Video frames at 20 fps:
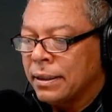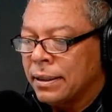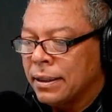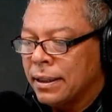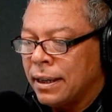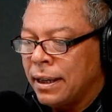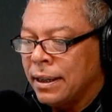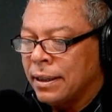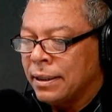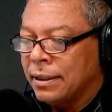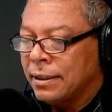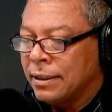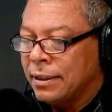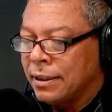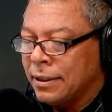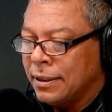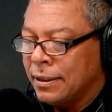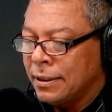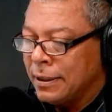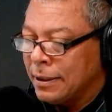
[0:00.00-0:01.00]

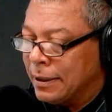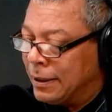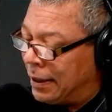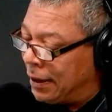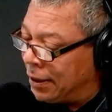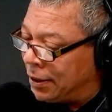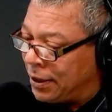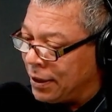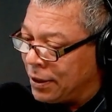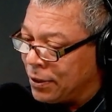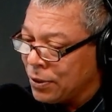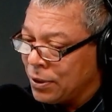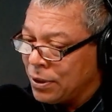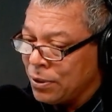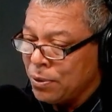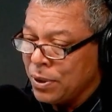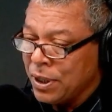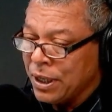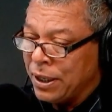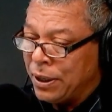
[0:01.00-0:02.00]
And she's also
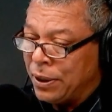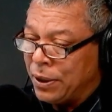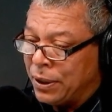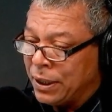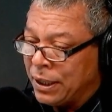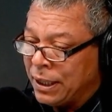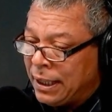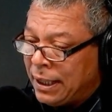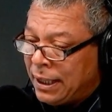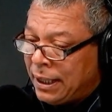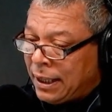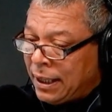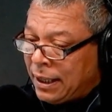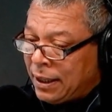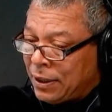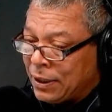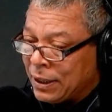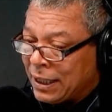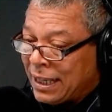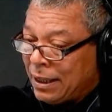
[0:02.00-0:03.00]
working
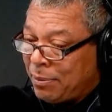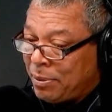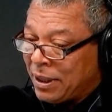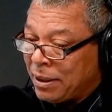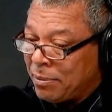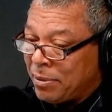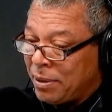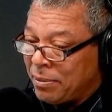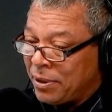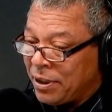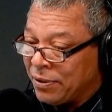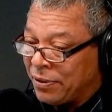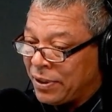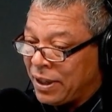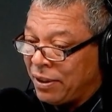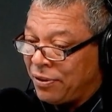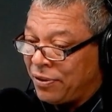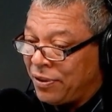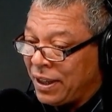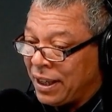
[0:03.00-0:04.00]
on keeping the memory of
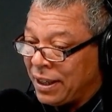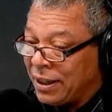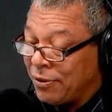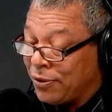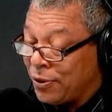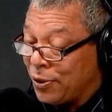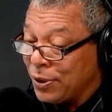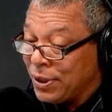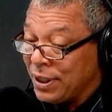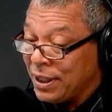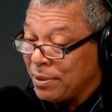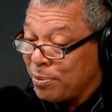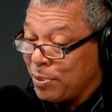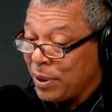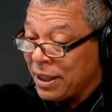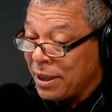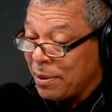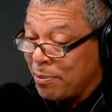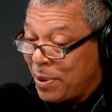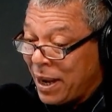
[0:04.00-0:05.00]
Cliffy and, of course, his
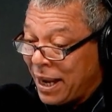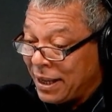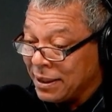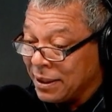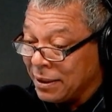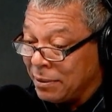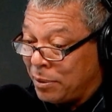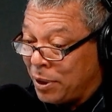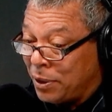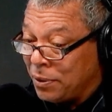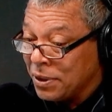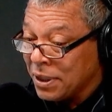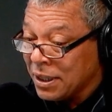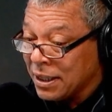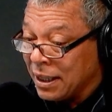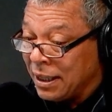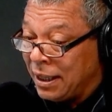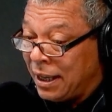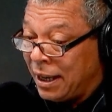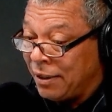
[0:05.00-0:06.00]
brother Basil
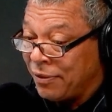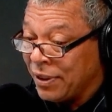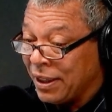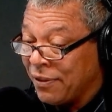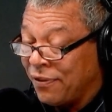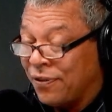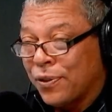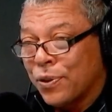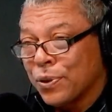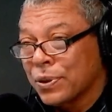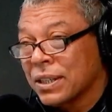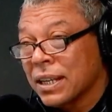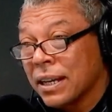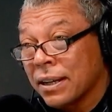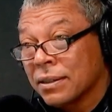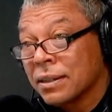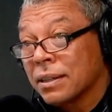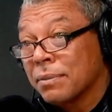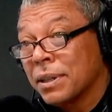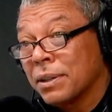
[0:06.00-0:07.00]
Moses alive and the Four
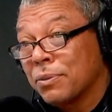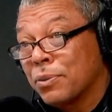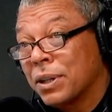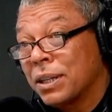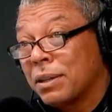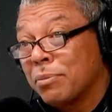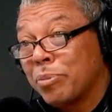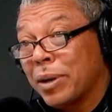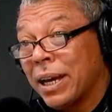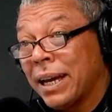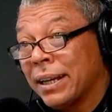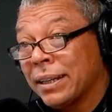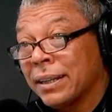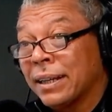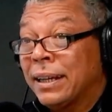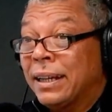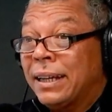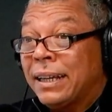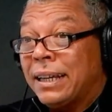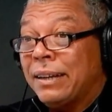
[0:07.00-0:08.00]
Sons. I mean, what a band.
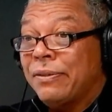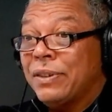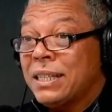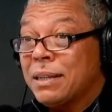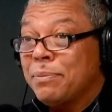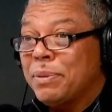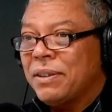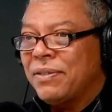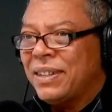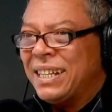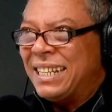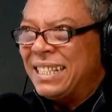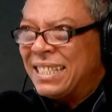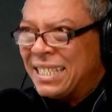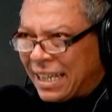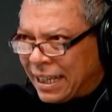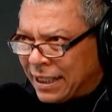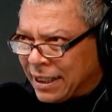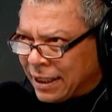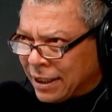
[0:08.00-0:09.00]
Wow. Give us a bit of an
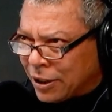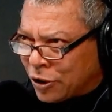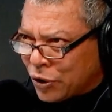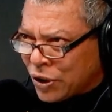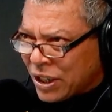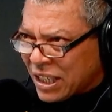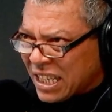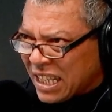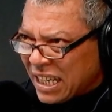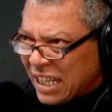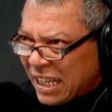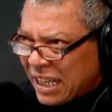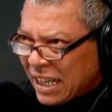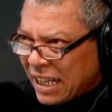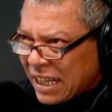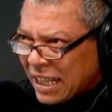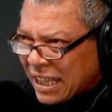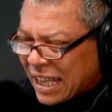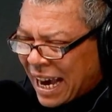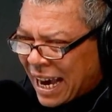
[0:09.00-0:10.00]
insight into just
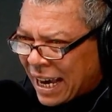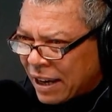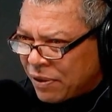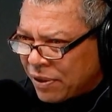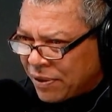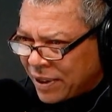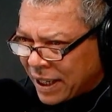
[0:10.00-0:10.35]
the hive of